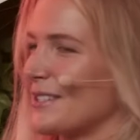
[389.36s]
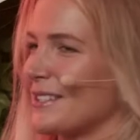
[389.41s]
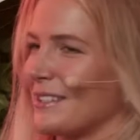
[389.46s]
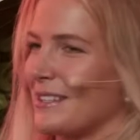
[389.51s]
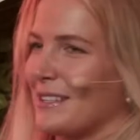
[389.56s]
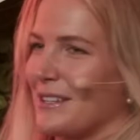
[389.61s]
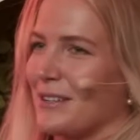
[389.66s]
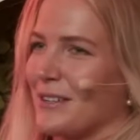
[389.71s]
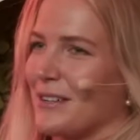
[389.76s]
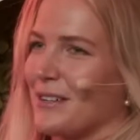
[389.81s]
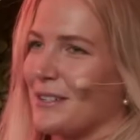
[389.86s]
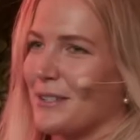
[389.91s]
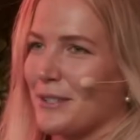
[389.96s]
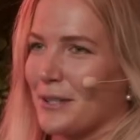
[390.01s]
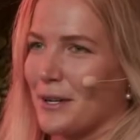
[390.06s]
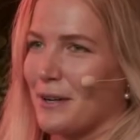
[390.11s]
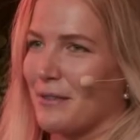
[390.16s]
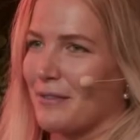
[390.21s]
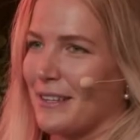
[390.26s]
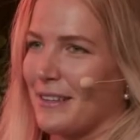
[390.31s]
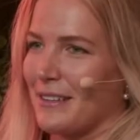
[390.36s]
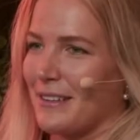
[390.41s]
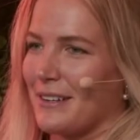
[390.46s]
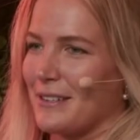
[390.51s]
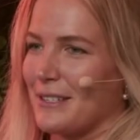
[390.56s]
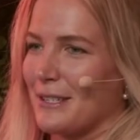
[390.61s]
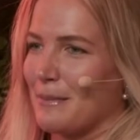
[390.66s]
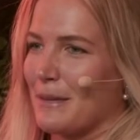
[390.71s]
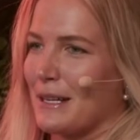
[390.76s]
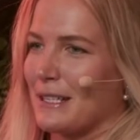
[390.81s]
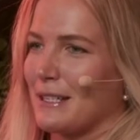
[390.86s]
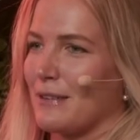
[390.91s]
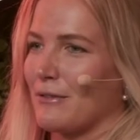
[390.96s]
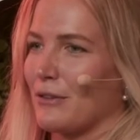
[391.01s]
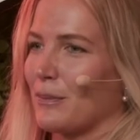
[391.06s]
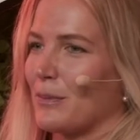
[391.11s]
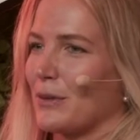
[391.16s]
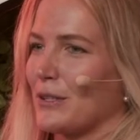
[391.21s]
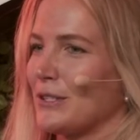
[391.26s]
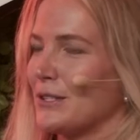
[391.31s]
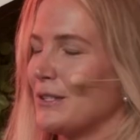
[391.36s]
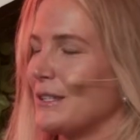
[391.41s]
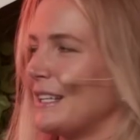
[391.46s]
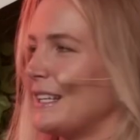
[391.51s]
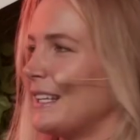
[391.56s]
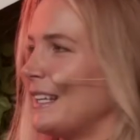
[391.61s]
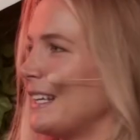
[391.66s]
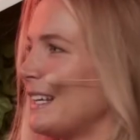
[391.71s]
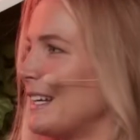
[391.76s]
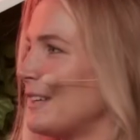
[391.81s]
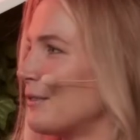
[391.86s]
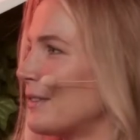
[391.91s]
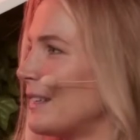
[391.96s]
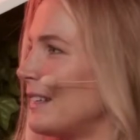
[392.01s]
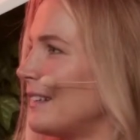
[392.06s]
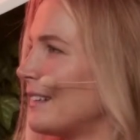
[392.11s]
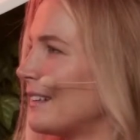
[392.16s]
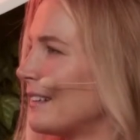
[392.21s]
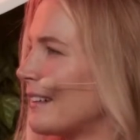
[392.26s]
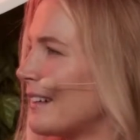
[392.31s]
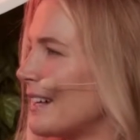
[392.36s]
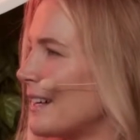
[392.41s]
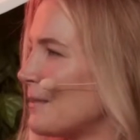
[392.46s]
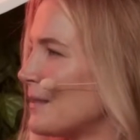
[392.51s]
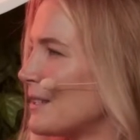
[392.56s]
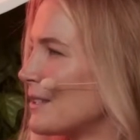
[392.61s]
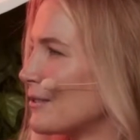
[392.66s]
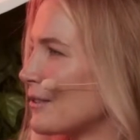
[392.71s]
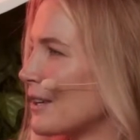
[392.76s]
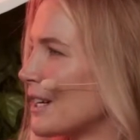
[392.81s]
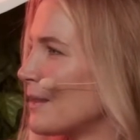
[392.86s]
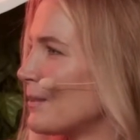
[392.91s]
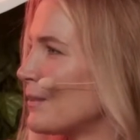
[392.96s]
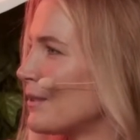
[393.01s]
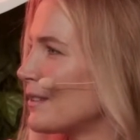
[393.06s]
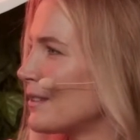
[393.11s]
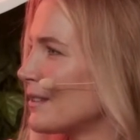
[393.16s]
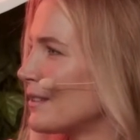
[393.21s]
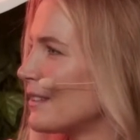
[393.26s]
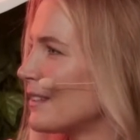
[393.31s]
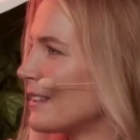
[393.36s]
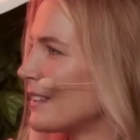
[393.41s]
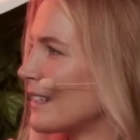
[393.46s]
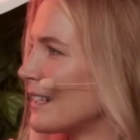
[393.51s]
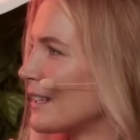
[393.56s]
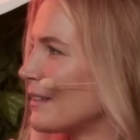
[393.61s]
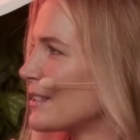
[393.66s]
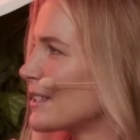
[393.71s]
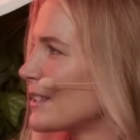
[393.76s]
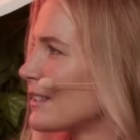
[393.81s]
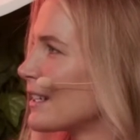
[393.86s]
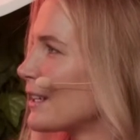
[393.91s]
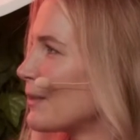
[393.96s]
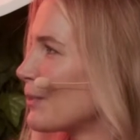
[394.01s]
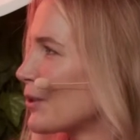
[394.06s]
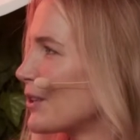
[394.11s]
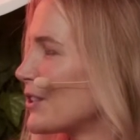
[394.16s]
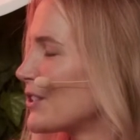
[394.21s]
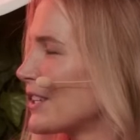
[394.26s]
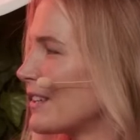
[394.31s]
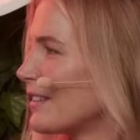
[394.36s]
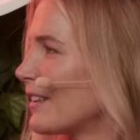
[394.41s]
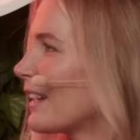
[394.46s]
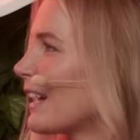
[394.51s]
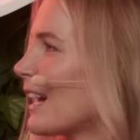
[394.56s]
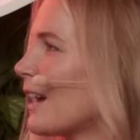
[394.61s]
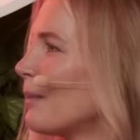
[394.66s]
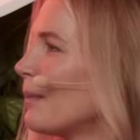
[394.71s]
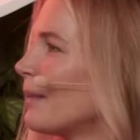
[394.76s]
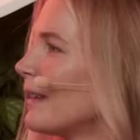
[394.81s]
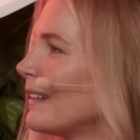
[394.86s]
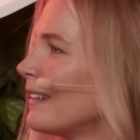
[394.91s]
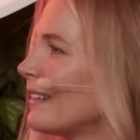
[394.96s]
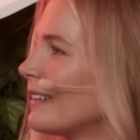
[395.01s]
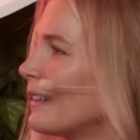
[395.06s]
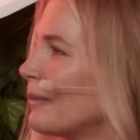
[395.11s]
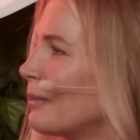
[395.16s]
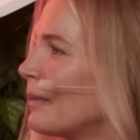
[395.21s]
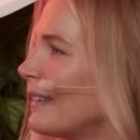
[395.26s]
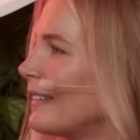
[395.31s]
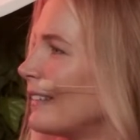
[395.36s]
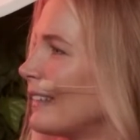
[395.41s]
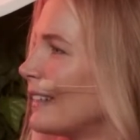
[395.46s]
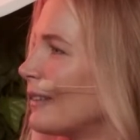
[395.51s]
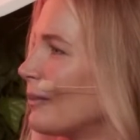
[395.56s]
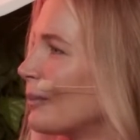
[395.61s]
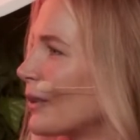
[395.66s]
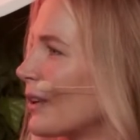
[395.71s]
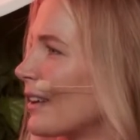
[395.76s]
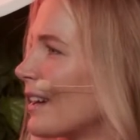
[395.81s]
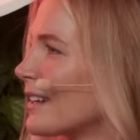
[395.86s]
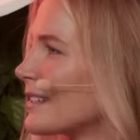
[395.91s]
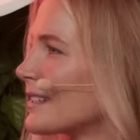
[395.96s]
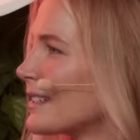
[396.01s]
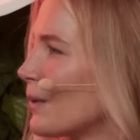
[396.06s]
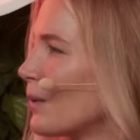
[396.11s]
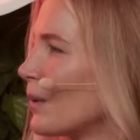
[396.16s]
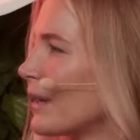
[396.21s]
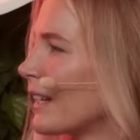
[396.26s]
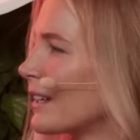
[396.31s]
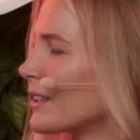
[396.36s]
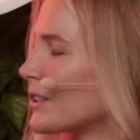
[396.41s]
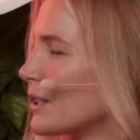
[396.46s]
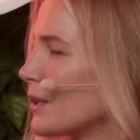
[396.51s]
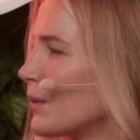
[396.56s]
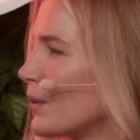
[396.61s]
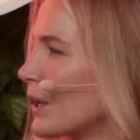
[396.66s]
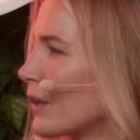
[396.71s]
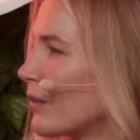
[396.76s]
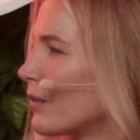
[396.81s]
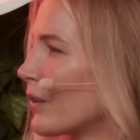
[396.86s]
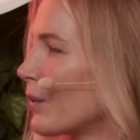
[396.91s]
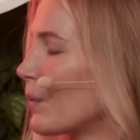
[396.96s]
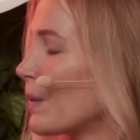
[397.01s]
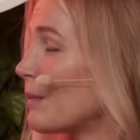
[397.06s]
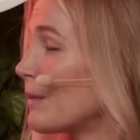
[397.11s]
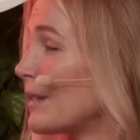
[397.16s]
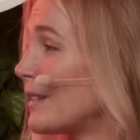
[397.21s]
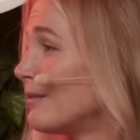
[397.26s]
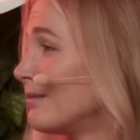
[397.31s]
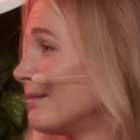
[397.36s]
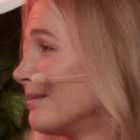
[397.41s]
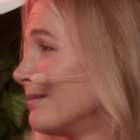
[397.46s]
underserved, and there's a massive opportunity, and really the time is ripe to kind of start bridging the gap and building products that will actually work for women.